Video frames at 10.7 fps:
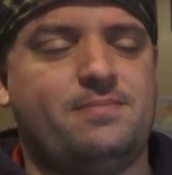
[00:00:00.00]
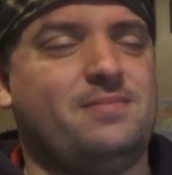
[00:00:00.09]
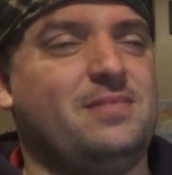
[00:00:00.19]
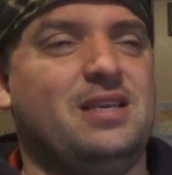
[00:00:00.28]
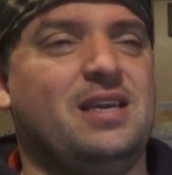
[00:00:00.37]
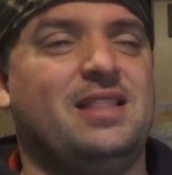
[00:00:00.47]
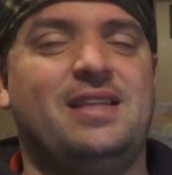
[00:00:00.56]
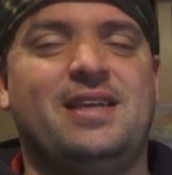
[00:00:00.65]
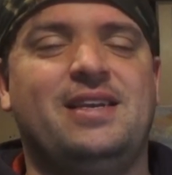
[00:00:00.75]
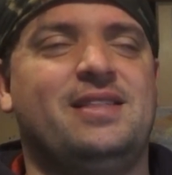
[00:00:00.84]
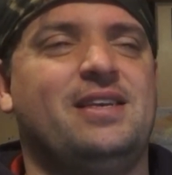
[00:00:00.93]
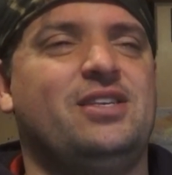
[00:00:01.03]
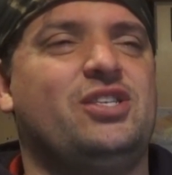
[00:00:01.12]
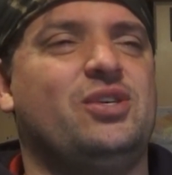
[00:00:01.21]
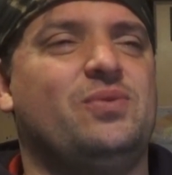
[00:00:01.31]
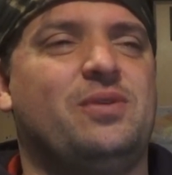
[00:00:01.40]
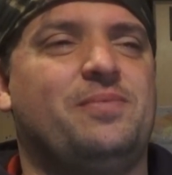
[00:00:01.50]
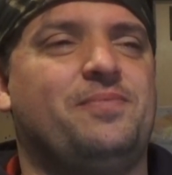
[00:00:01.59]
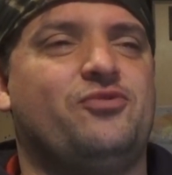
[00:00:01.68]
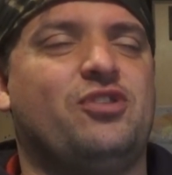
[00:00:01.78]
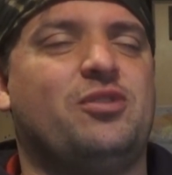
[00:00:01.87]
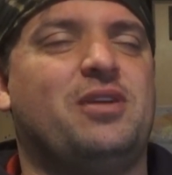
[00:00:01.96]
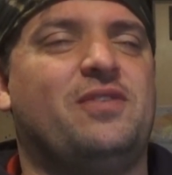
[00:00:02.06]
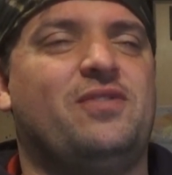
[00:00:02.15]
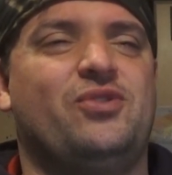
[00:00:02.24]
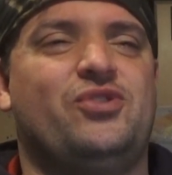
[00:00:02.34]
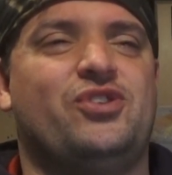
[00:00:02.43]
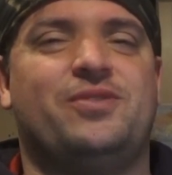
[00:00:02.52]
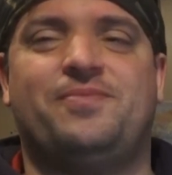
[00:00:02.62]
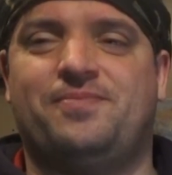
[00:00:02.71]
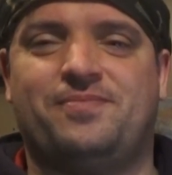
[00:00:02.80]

thanks to Dragon Ball Evolution,